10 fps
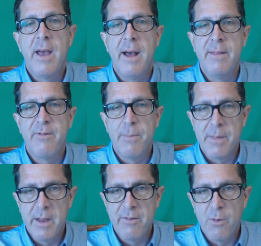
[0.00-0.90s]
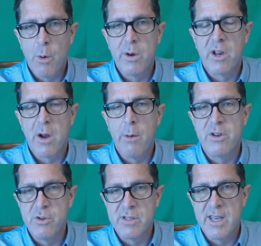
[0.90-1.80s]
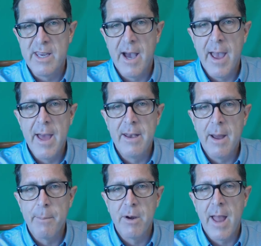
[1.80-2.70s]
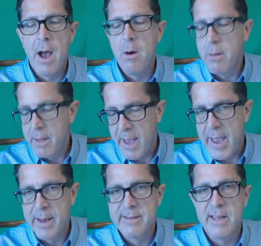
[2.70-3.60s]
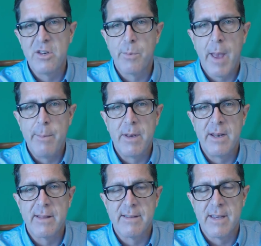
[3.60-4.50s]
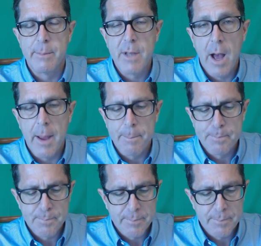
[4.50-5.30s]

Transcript: and from then forward, you can always use the EIN number now and send your payment in at the same time.